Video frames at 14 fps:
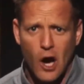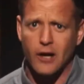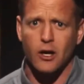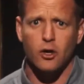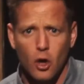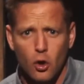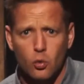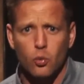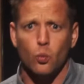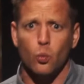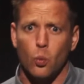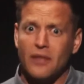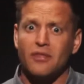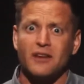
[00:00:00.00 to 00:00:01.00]
I don't know
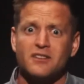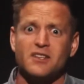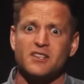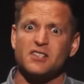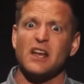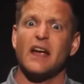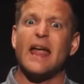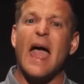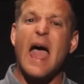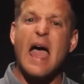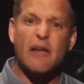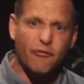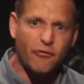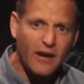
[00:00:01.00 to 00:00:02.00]
whether to say
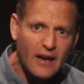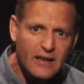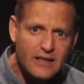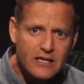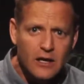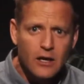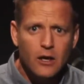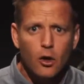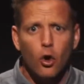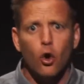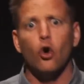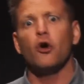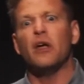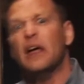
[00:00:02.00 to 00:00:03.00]
affect
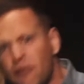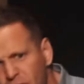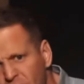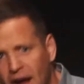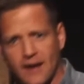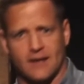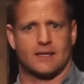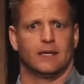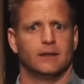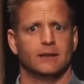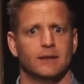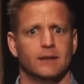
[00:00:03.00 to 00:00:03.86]
or effect.